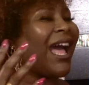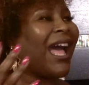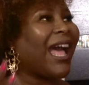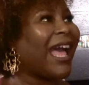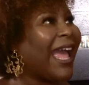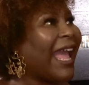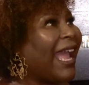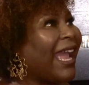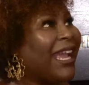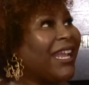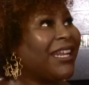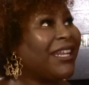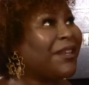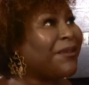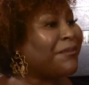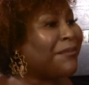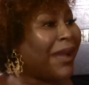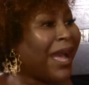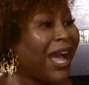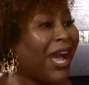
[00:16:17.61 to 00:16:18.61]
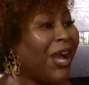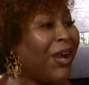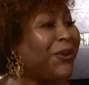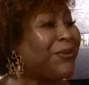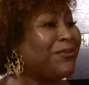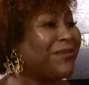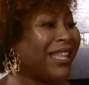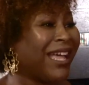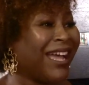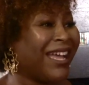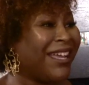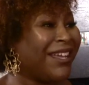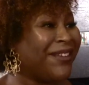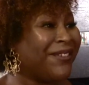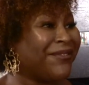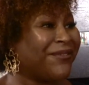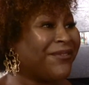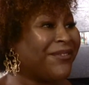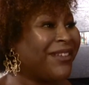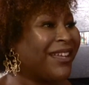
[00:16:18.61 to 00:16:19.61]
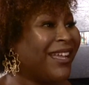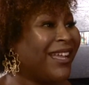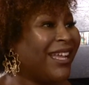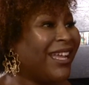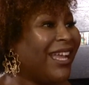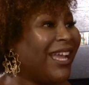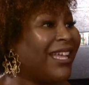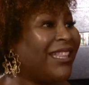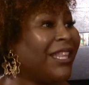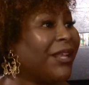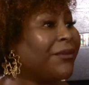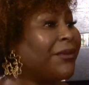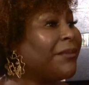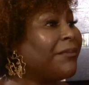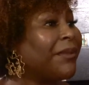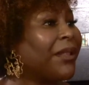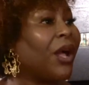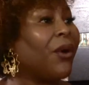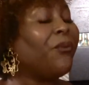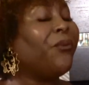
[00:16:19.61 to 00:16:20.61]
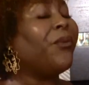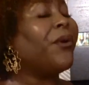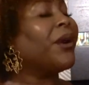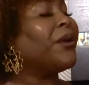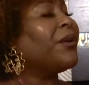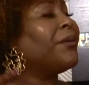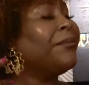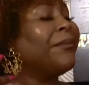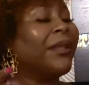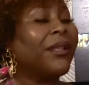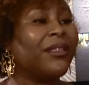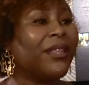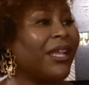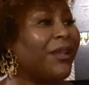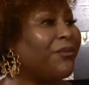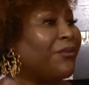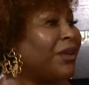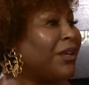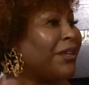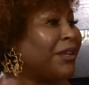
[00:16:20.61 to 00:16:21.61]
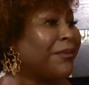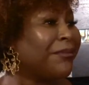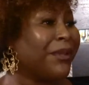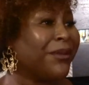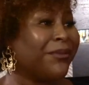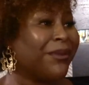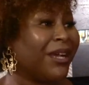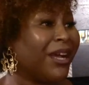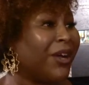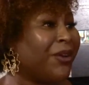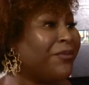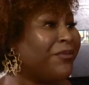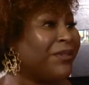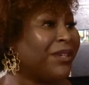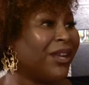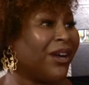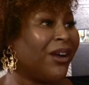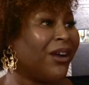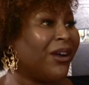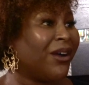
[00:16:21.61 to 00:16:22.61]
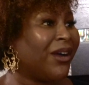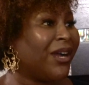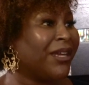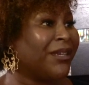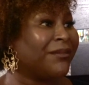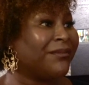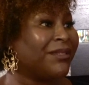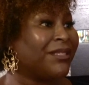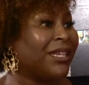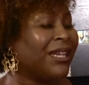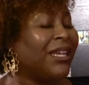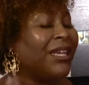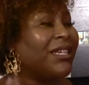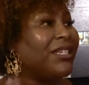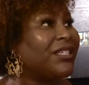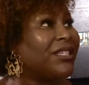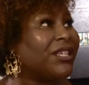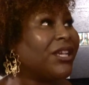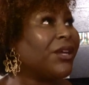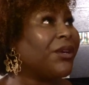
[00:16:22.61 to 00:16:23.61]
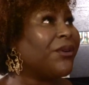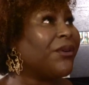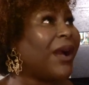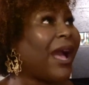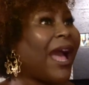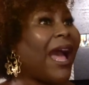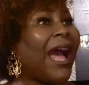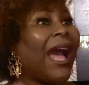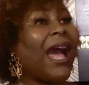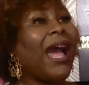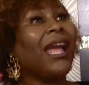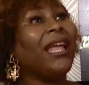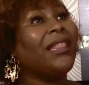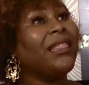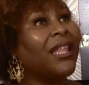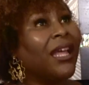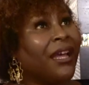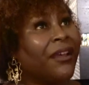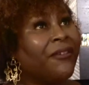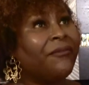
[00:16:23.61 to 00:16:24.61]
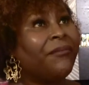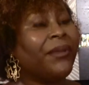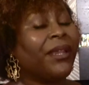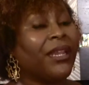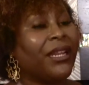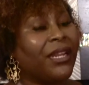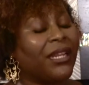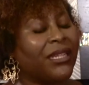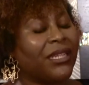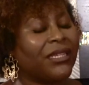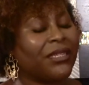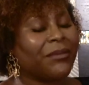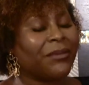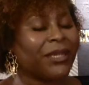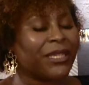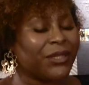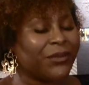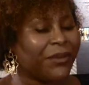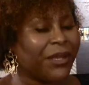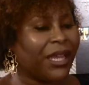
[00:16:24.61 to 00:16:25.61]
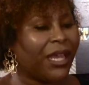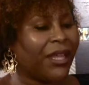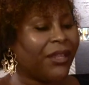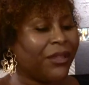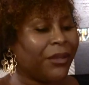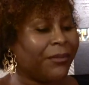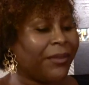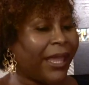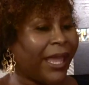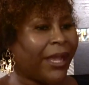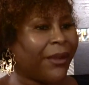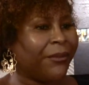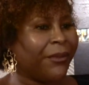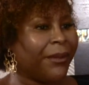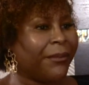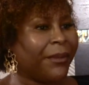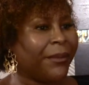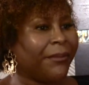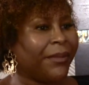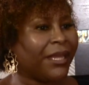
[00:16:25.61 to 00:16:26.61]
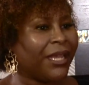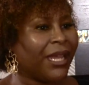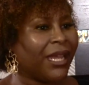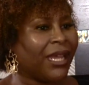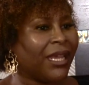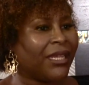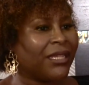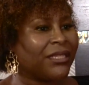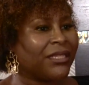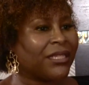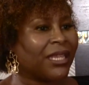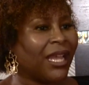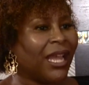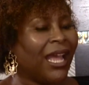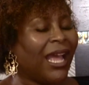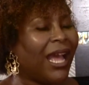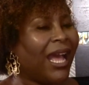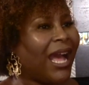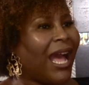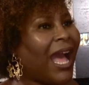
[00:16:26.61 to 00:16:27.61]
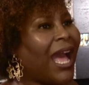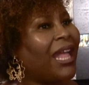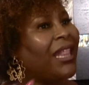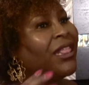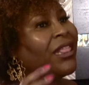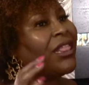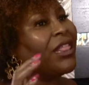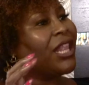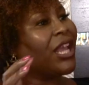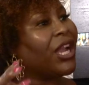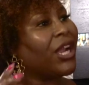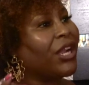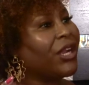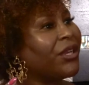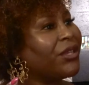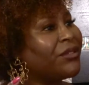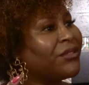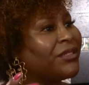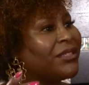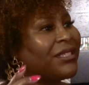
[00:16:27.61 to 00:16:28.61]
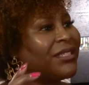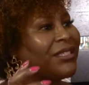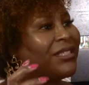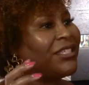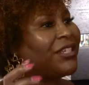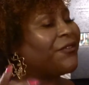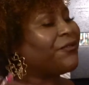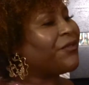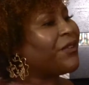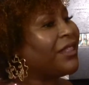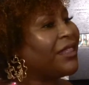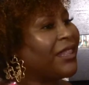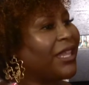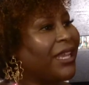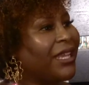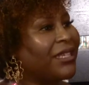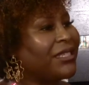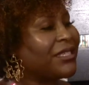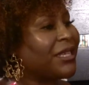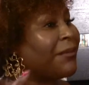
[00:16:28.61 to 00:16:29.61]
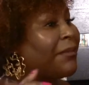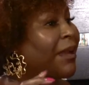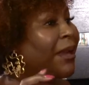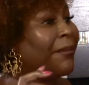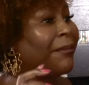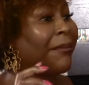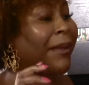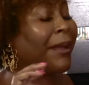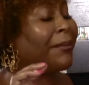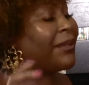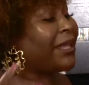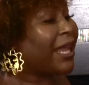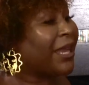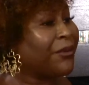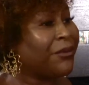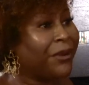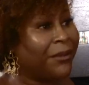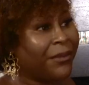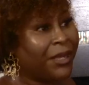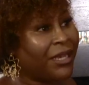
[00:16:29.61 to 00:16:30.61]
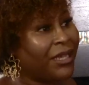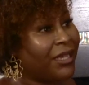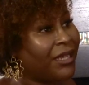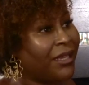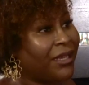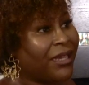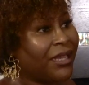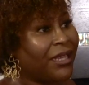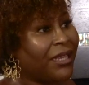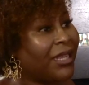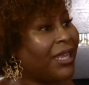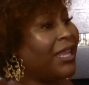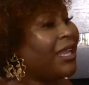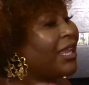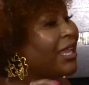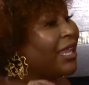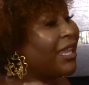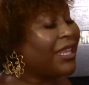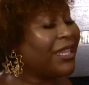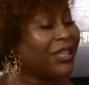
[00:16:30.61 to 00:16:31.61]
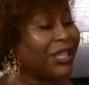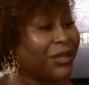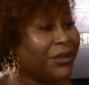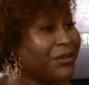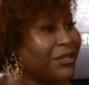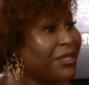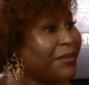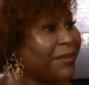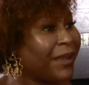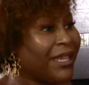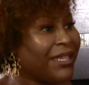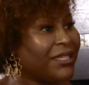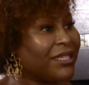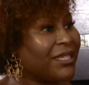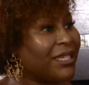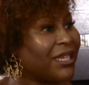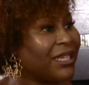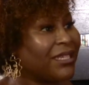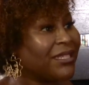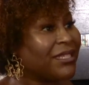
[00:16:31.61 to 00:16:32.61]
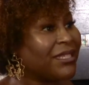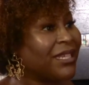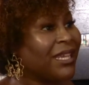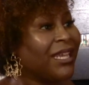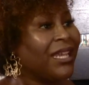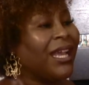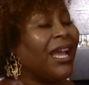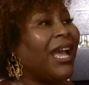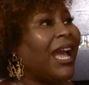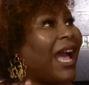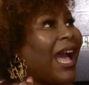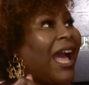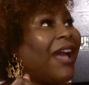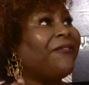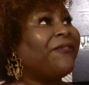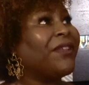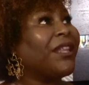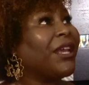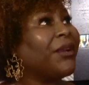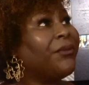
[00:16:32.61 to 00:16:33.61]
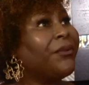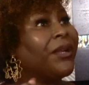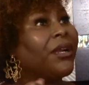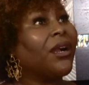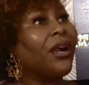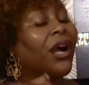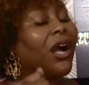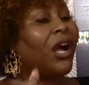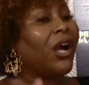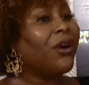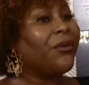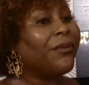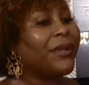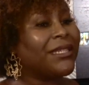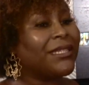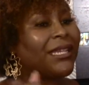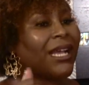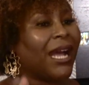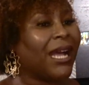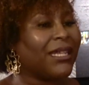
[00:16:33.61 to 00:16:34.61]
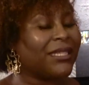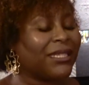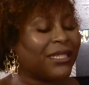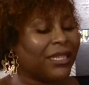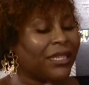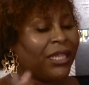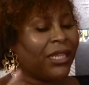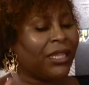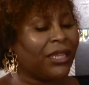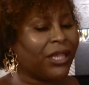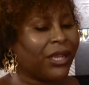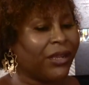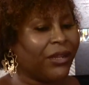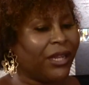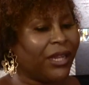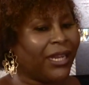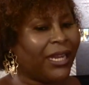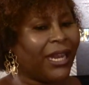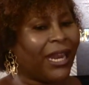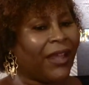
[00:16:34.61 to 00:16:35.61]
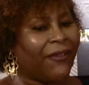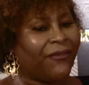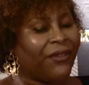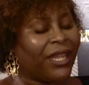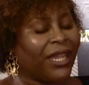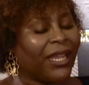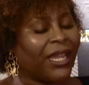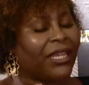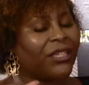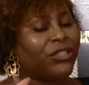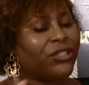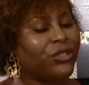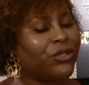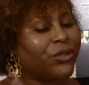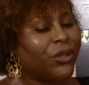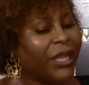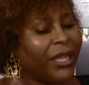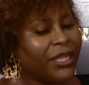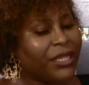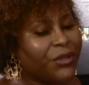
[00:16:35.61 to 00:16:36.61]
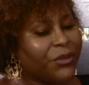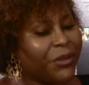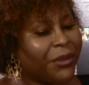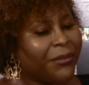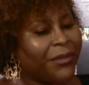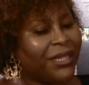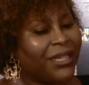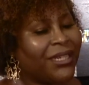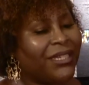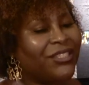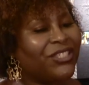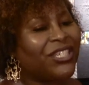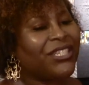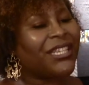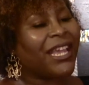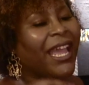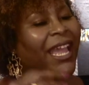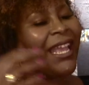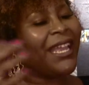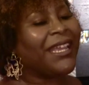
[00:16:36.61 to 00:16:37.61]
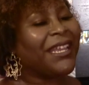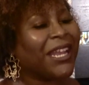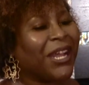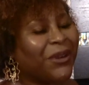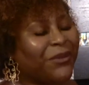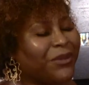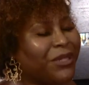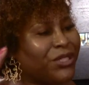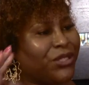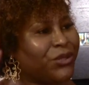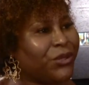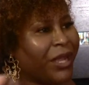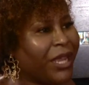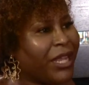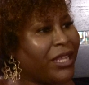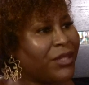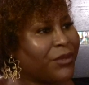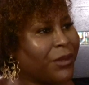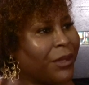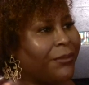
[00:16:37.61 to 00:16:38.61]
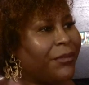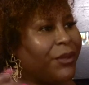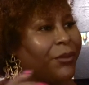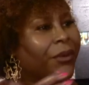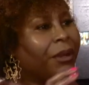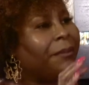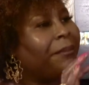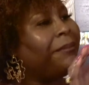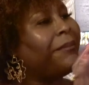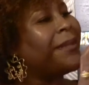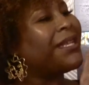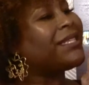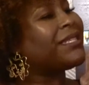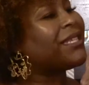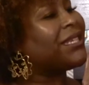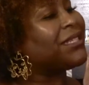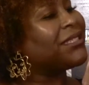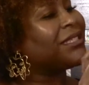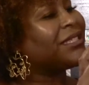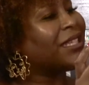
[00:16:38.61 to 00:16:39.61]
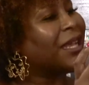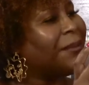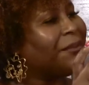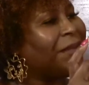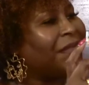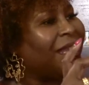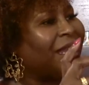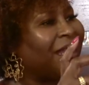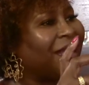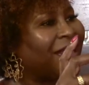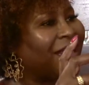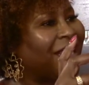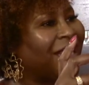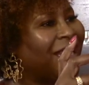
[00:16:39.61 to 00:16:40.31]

I hated my home life. And they would welcome me with open arms. So I love being in this place with other Black women because I learn different things about my Black womanhood in those spaces. I feel like we are always constantly learning, and I feel like as trans women, just hanging out with trans women, we're missing something.